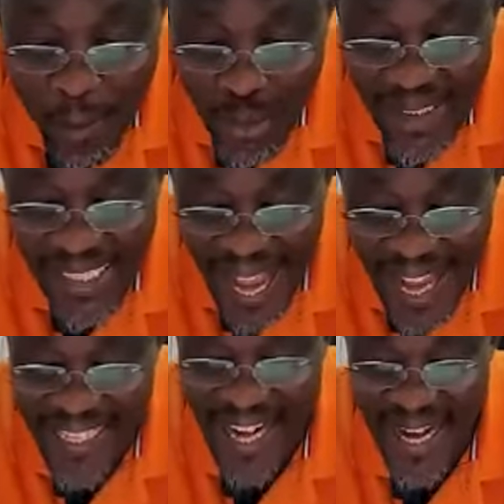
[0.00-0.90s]
put it
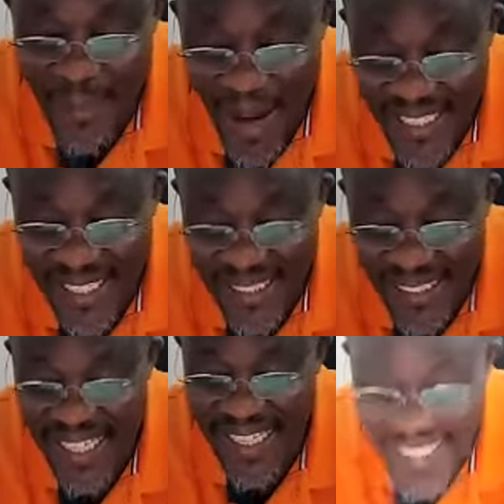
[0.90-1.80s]
under the basket.
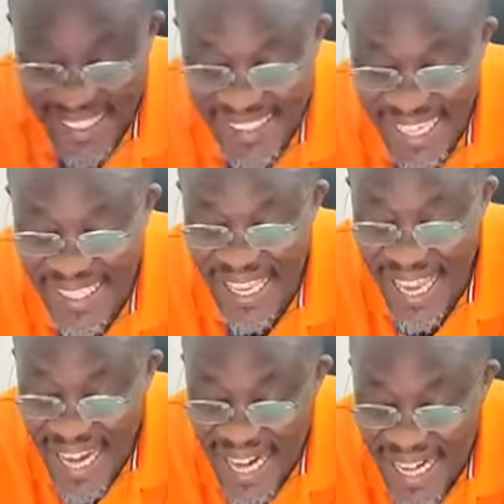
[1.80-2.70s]
Instead,
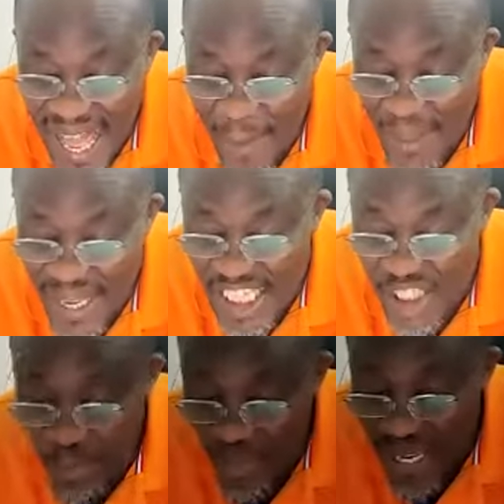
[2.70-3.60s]
a lamp
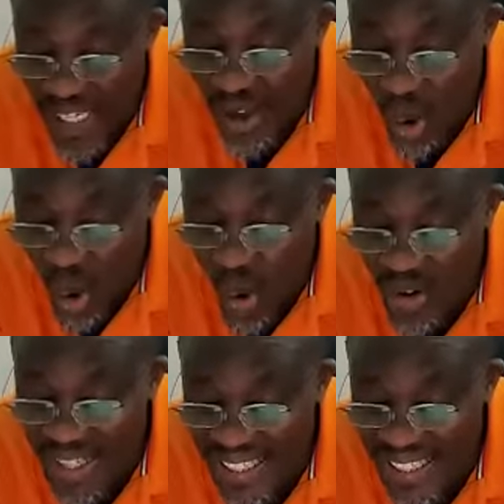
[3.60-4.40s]
is placed on